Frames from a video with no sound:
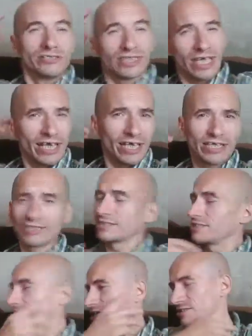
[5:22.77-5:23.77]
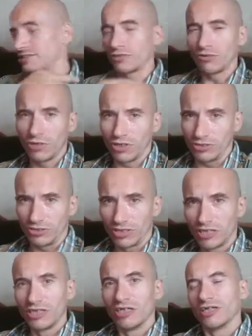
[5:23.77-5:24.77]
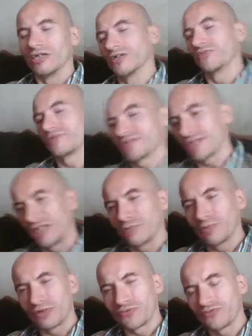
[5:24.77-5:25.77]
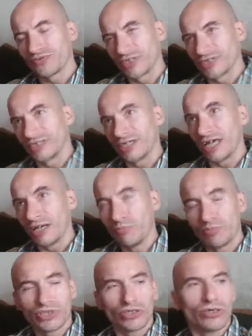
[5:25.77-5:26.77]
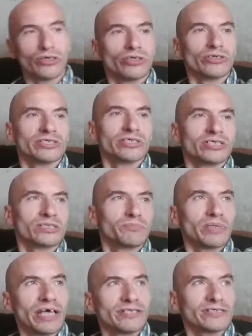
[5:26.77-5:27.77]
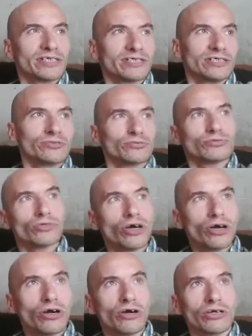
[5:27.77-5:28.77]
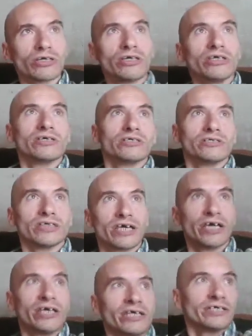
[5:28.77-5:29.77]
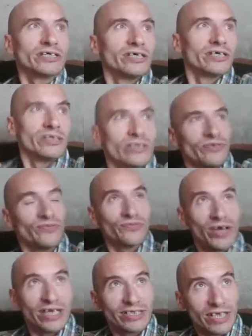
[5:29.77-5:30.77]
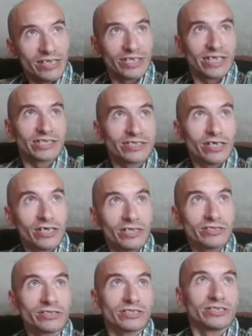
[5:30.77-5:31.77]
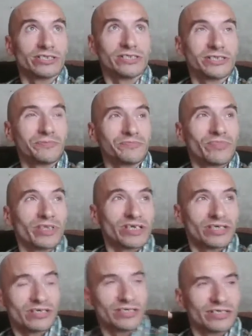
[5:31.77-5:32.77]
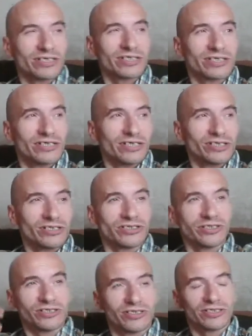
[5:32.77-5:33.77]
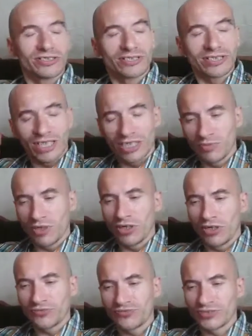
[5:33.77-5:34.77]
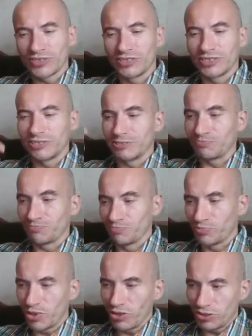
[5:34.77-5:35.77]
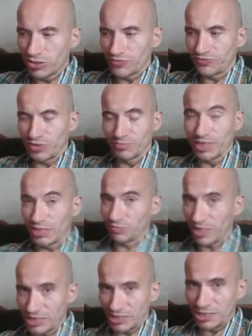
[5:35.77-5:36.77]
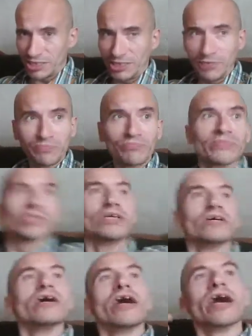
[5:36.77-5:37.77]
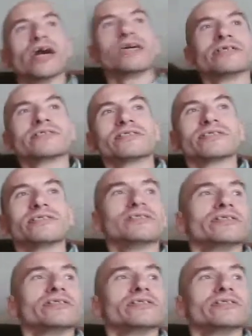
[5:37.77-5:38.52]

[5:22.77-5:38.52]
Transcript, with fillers: dreads and so on. If xenomorph uh, embryo is planted into dog, then the final result, uh, uh, uh xenomorph uh, born from that body has